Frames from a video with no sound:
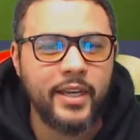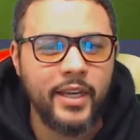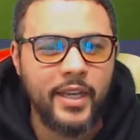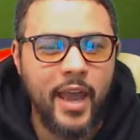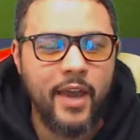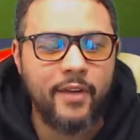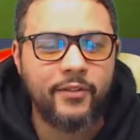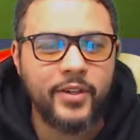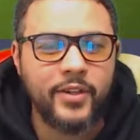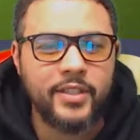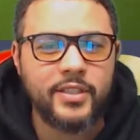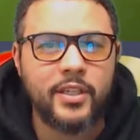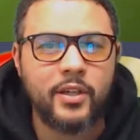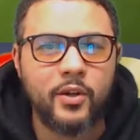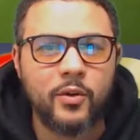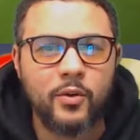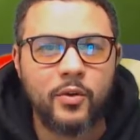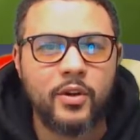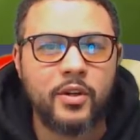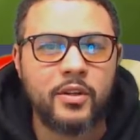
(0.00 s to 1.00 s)
every single
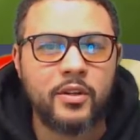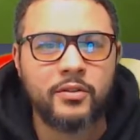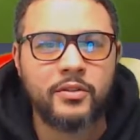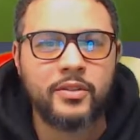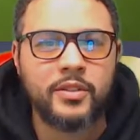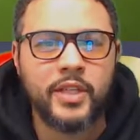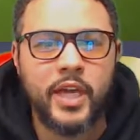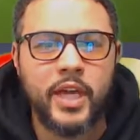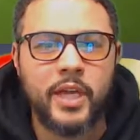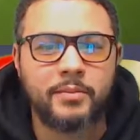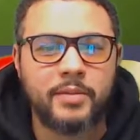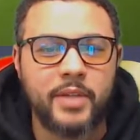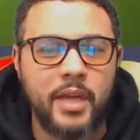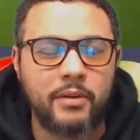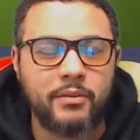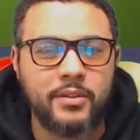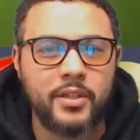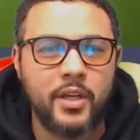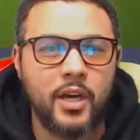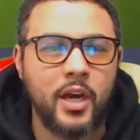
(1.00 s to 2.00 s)
one of those games. I
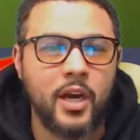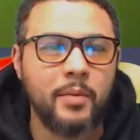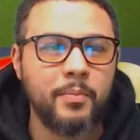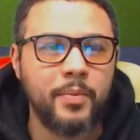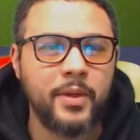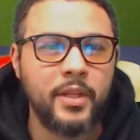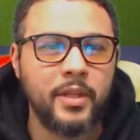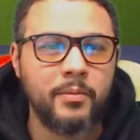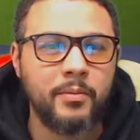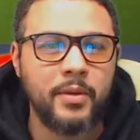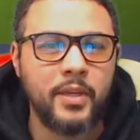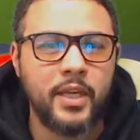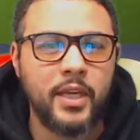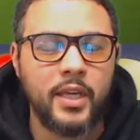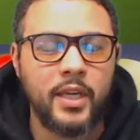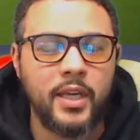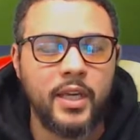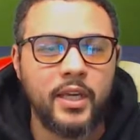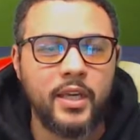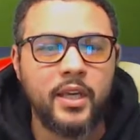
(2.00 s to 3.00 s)
was up in the
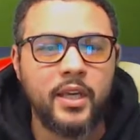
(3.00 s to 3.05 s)
beginning,